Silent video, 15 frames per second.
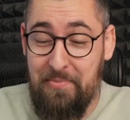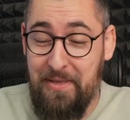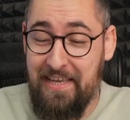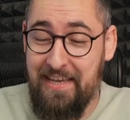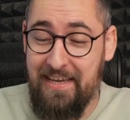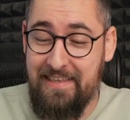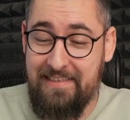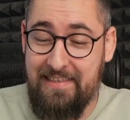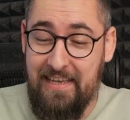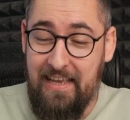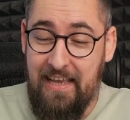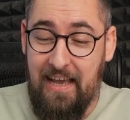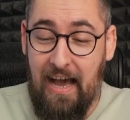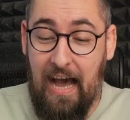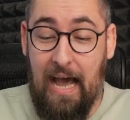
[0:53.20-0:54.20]
Because
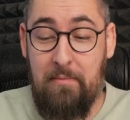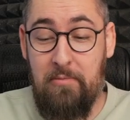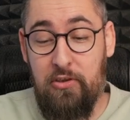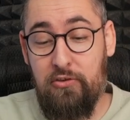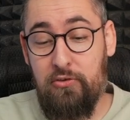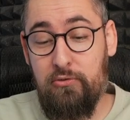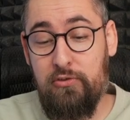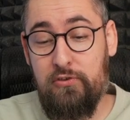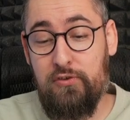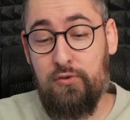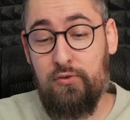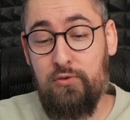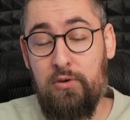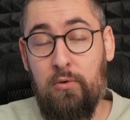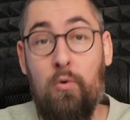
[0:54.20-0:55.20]
I'm
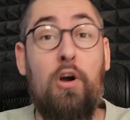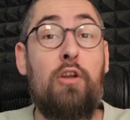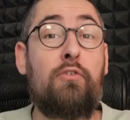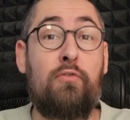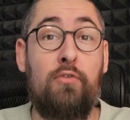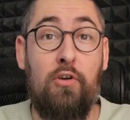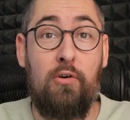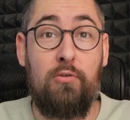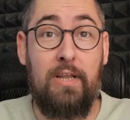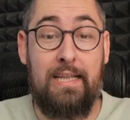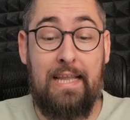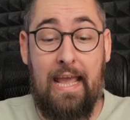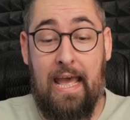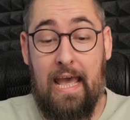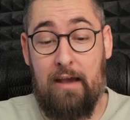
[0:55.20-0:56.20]
used to the workflow that
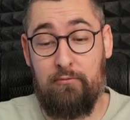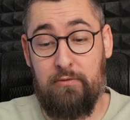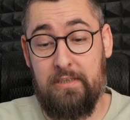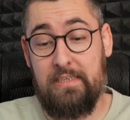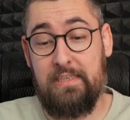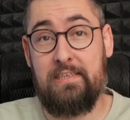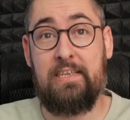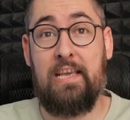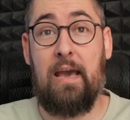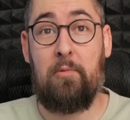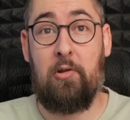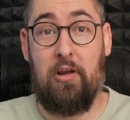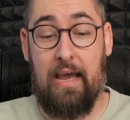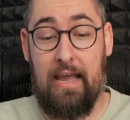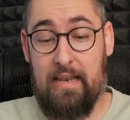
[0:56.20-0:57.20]
I have with this
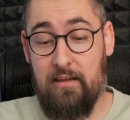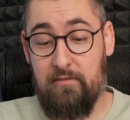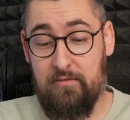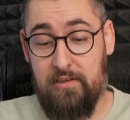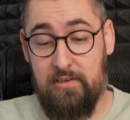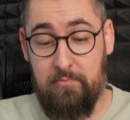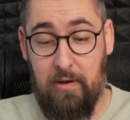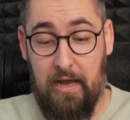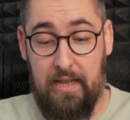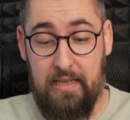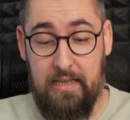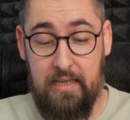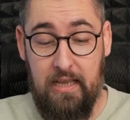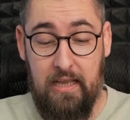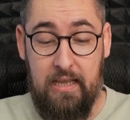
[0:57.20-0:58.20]
camera. I love this
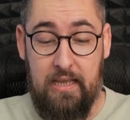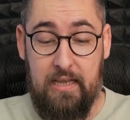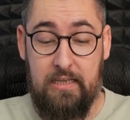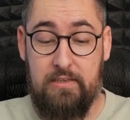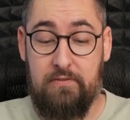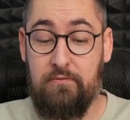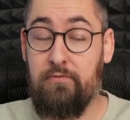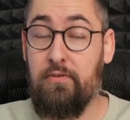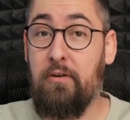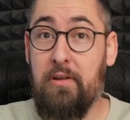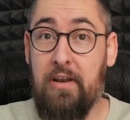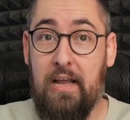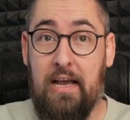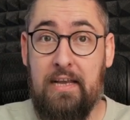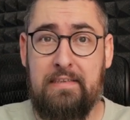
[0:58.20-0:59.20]
body, it's
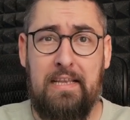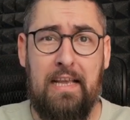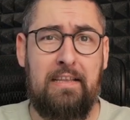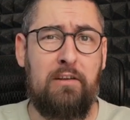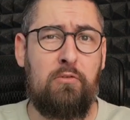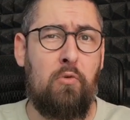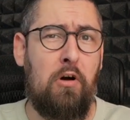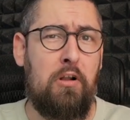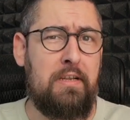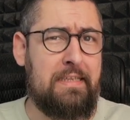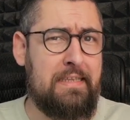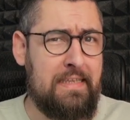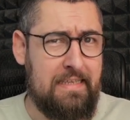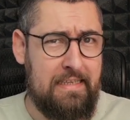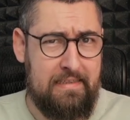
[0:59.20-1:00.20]
very nice and the
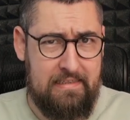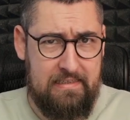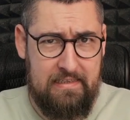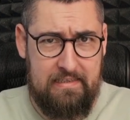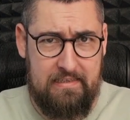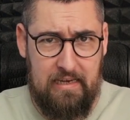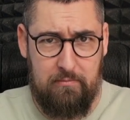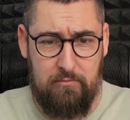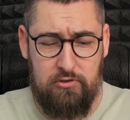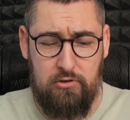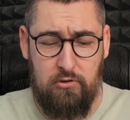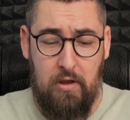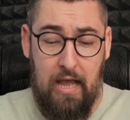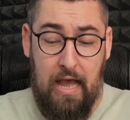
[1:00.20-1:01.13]
quality it's the same. So